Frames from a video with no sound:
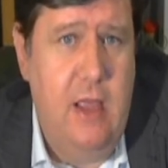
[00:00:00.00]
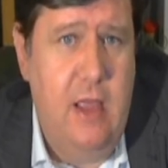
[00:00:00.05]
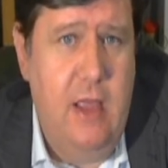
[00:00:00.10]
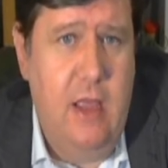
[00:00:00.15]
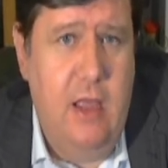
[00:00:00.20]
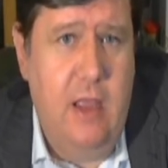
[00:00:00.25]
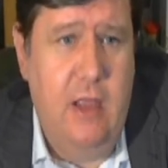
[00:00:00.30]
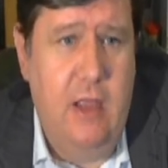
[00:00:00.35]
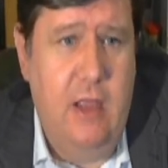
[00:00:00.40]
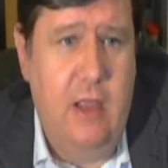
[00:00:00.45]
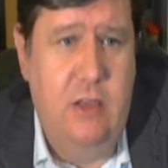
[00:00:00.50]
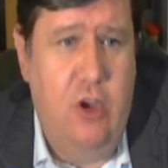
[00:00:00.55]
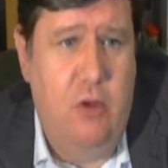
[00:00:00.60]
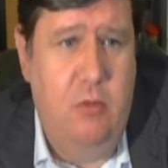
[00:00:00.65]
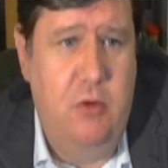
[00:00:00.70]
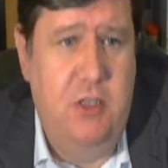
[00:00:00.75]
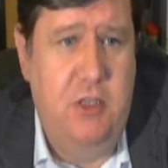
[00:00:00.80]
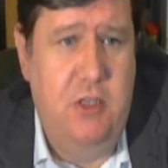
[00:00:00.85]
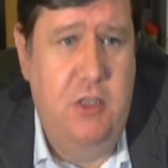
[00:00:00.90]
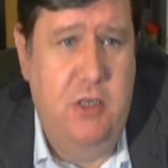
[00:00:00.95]
it's almost
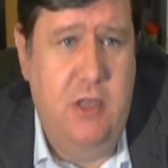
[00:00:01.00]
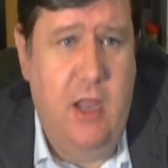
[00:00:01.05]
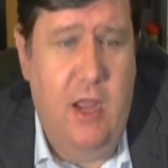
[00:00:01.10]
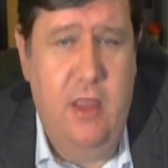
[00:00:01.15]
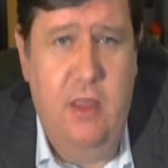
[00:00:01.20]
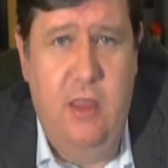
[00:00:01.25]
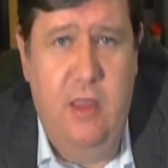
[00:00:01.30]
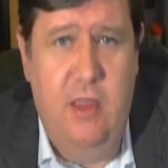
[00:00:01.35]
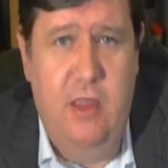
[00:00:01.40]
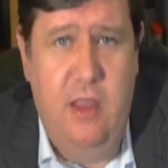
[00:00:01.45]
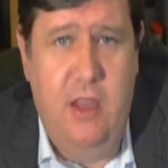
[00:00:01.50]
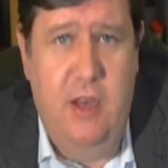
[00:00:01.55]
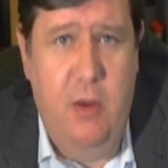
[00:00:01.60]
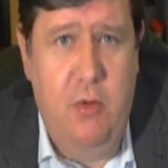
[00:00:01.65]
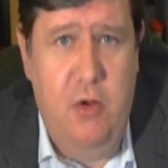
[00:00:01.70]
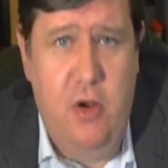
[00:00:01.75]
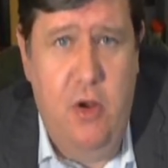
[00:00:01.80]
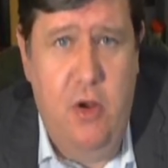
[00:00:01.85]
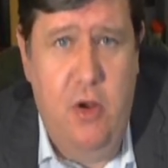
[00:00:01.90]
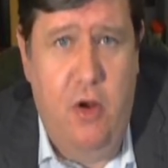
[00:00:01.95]
certain that he would
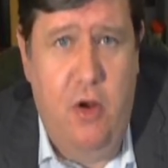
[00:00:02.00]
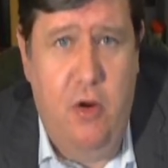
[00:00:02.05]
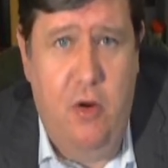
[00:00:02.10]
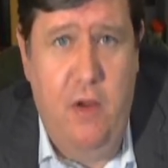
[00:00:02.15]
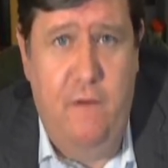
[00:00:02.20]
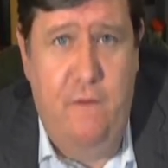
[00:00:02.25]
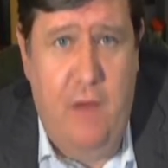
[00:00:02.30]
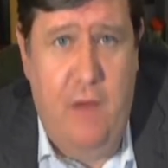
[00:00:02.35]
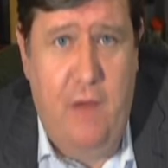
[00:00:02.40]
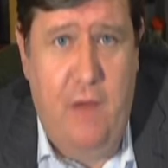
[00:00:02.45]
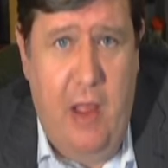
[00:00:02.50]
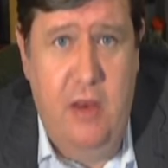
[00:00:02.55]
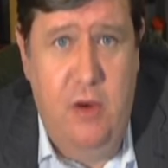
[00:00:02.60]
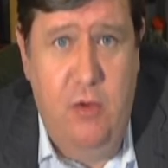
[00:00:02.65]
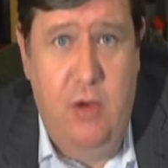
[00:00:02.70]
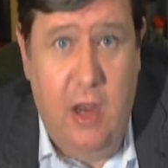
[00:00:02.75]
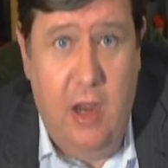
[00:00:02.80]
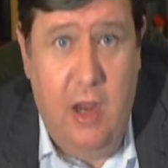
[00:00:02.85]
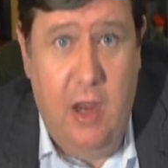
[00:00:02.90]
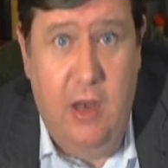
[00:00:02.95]
not only find you
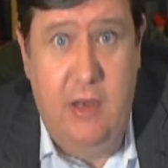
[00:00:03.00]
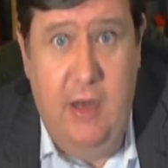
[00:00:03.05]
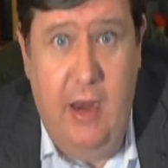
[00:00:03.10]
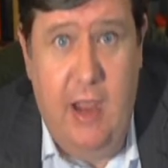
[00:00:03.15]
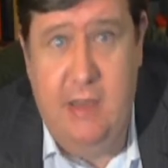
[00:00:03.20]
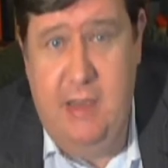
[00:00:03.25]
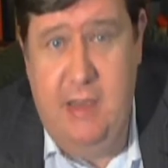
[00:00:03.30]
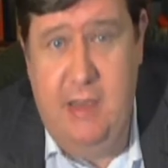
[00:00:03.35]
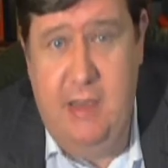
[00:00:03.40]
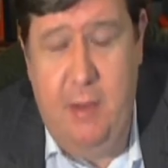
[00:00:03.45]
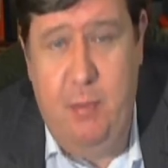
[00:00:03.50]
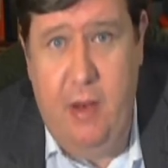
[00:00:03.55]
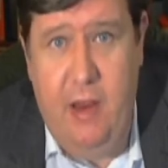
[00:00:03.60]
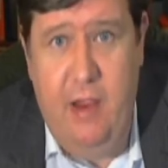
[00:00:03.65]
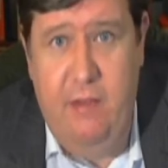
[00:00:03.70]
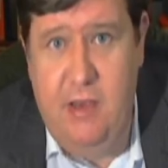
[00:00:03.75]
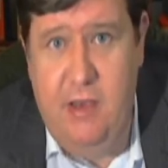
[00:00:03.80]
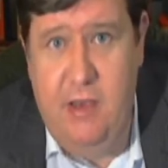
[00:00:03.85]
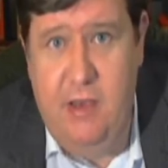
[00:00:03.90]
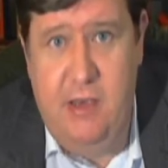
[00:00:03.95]
guilty, as he believed the
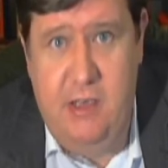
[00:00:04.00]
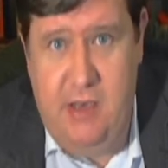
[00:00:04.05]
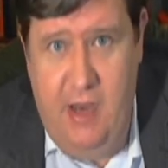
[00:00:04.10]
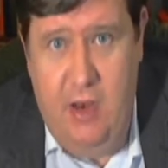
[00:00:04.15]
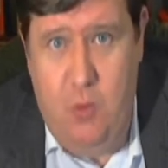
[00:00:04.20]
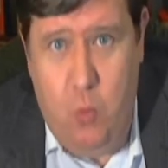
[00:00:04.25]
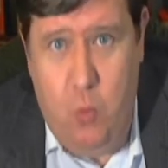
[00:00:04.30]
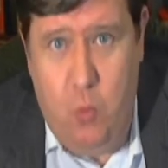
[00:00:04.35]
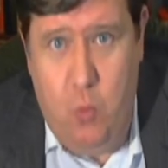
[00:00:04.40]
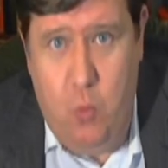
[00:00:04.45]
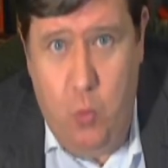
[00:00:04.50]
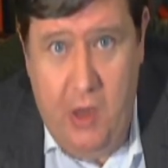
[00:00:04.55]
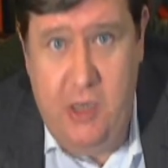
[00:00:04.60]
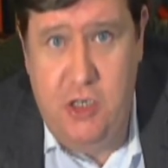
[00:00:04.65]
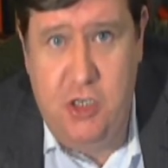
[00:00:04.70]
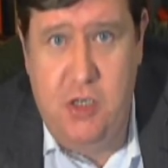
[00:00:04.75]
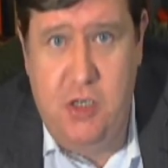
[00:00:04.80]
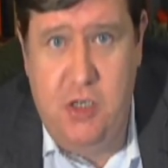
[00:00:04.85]
state wished,